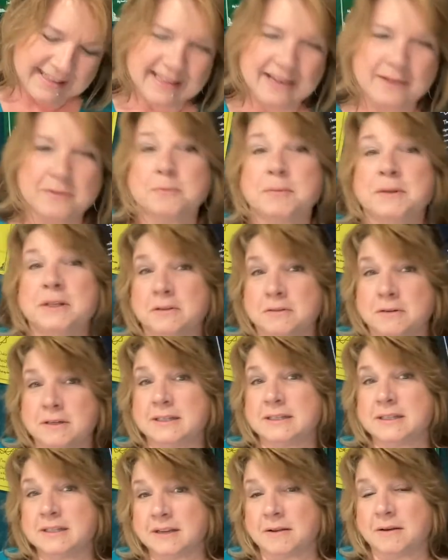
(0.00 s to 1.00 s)
That would be your in
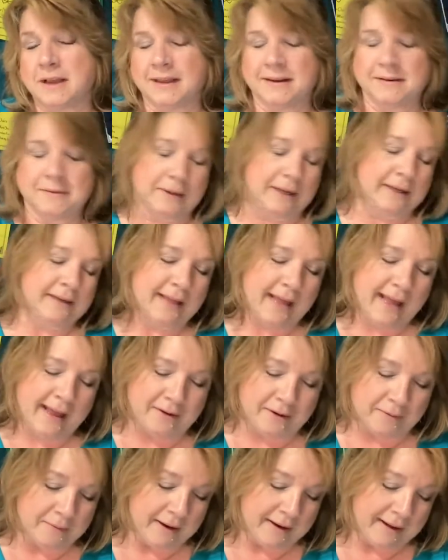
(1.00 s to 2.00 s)
a day.
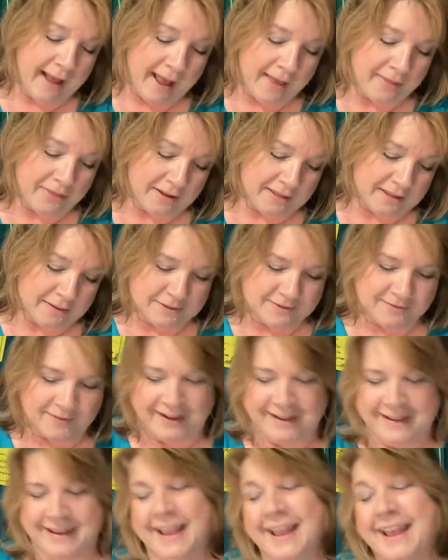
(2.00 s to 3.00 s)
Anyway, I thought that was
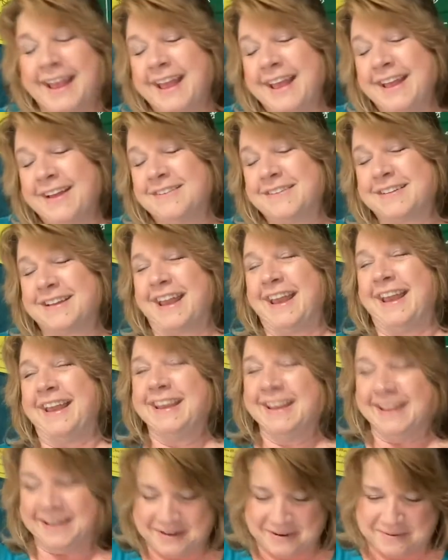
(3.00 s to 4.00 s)
funny. Okay.